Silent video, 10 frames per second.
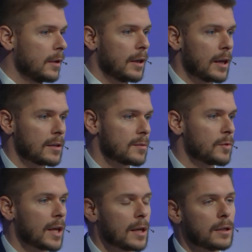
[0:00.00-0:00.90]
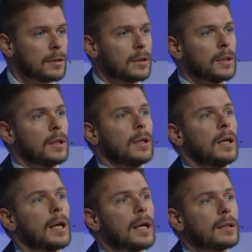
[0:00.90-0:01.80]
getting some data.
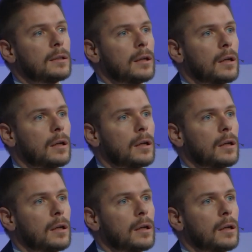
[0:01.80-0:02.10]
And